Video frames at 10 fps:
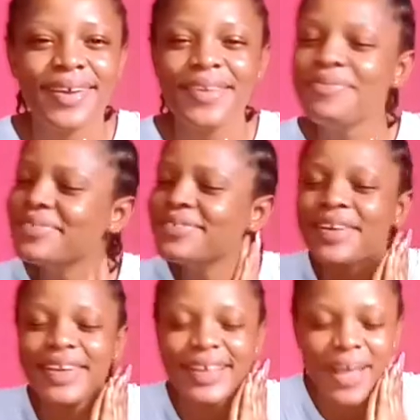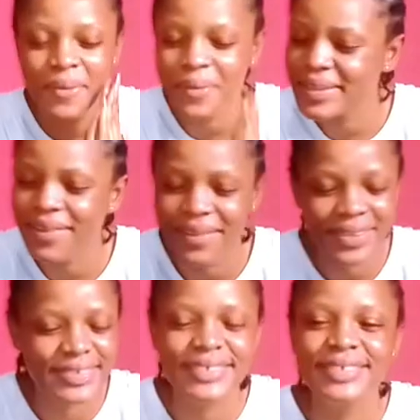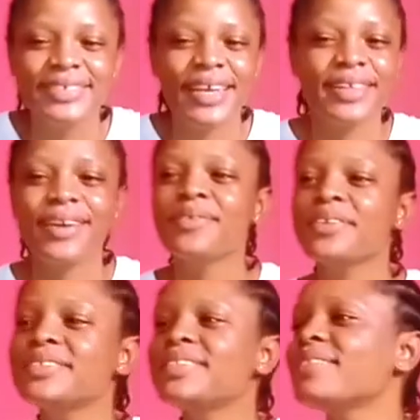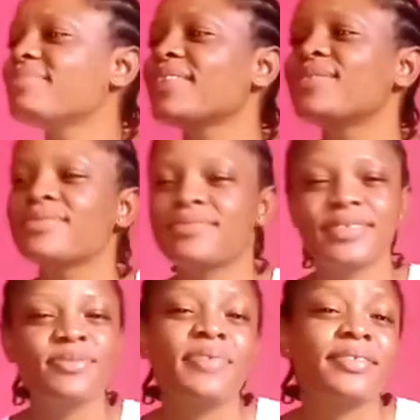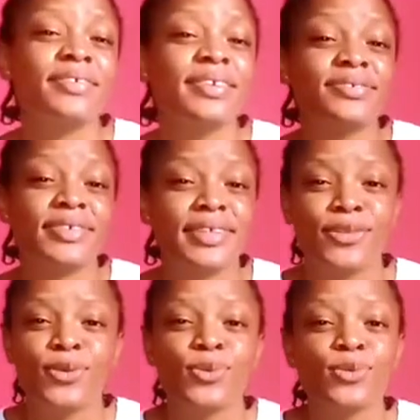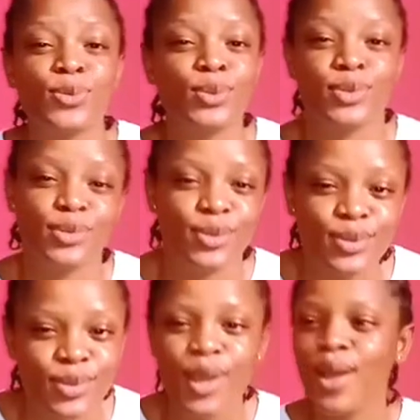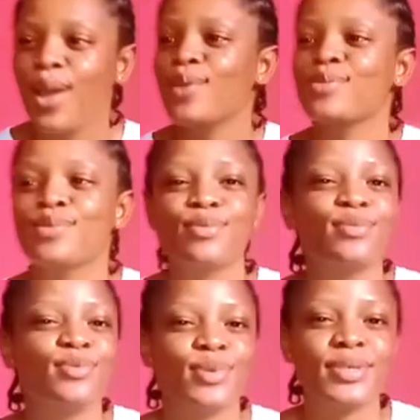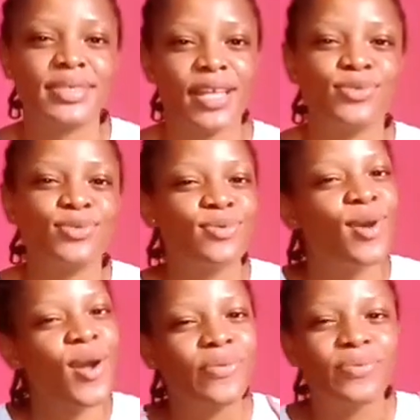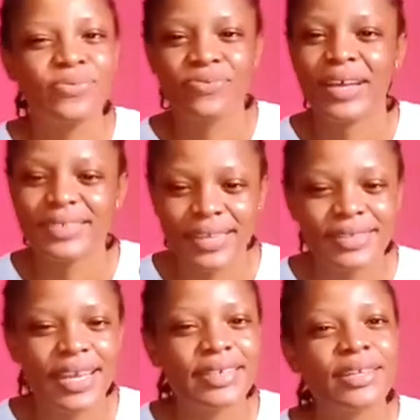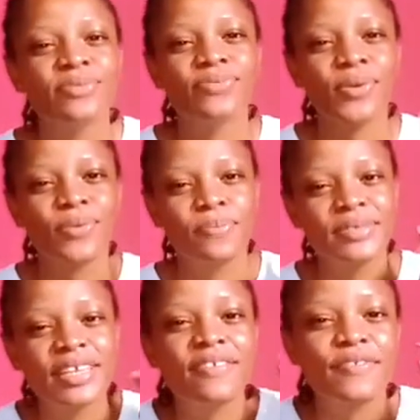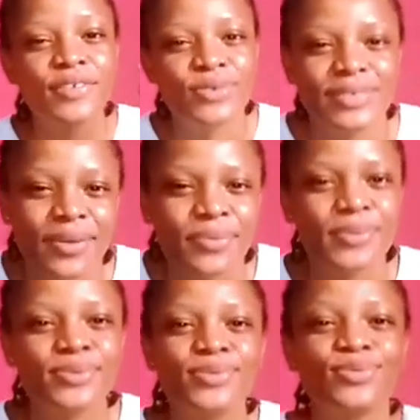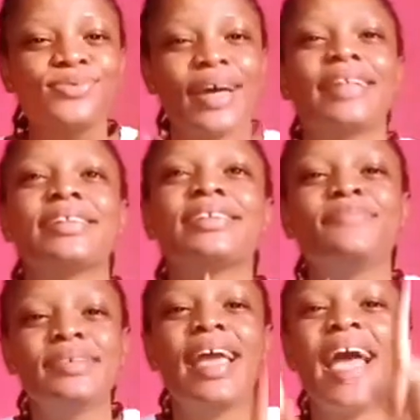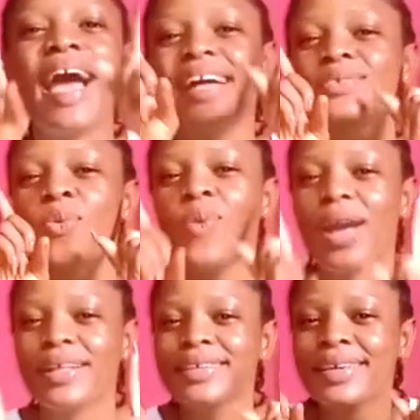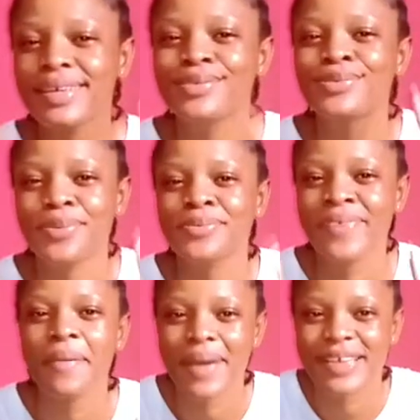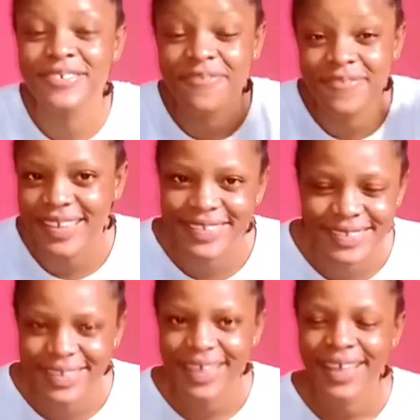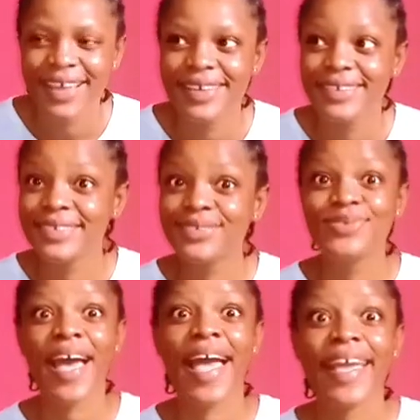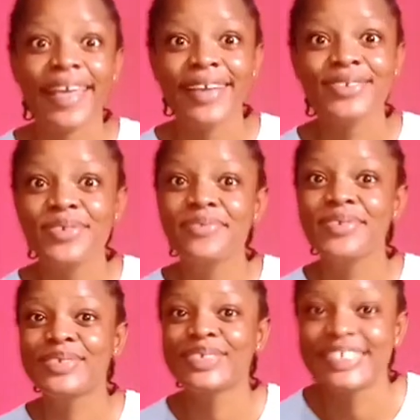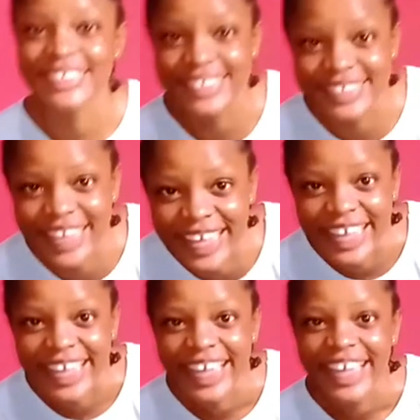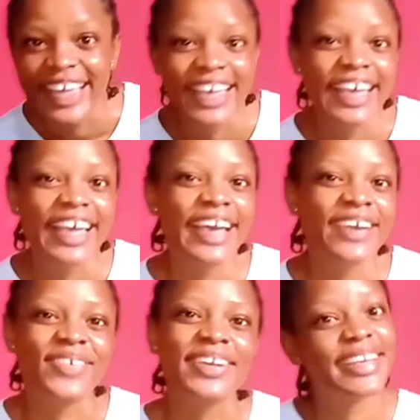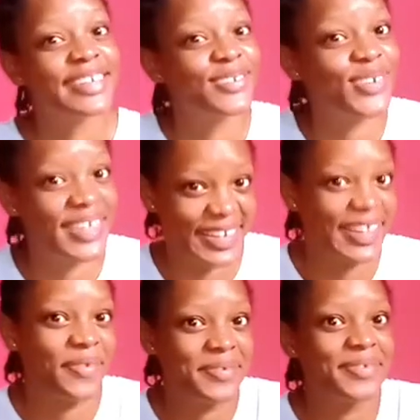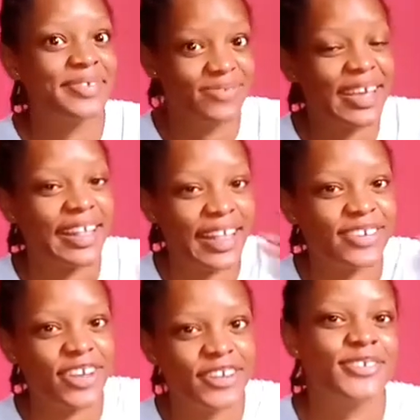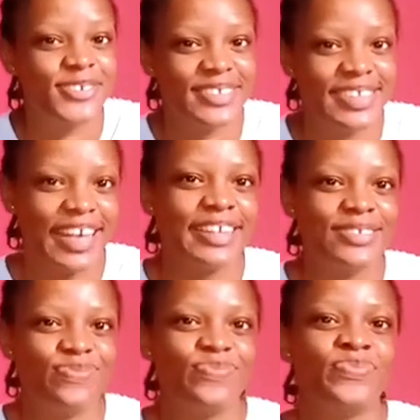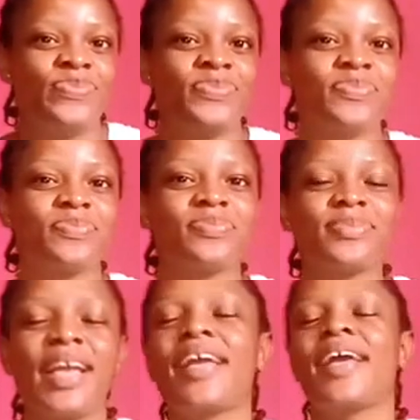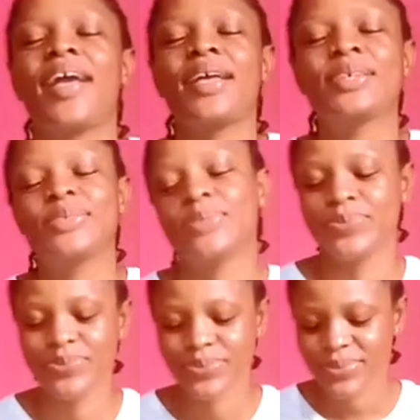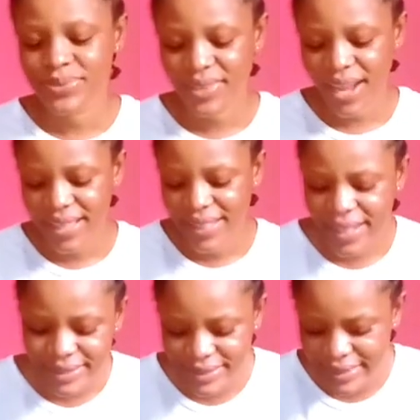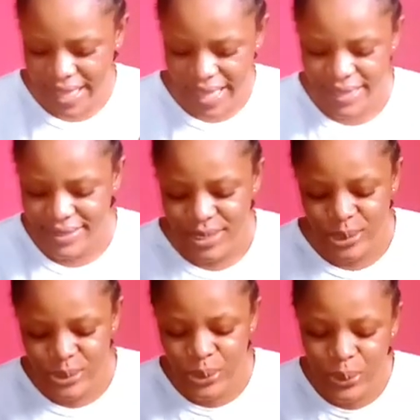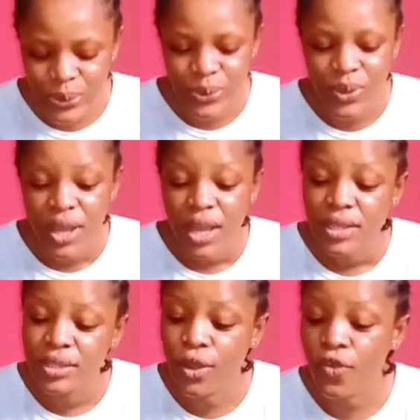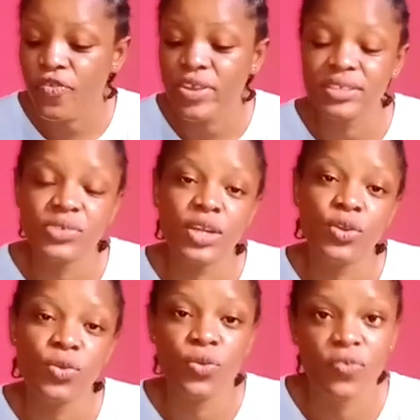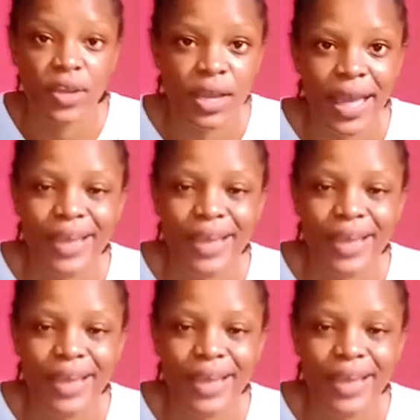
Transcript: If we don't get that 1k, we're not starting the channel. I will just think that these people are not interested, don't want to watch us, so we will not start. So for starting that channel, before we put a video, they want to at least be at 1k subscribers first. Is it too high? Should we reduce it? 1k is okay. Now we can actually do that. So that is it, guys. So the conference is actually over.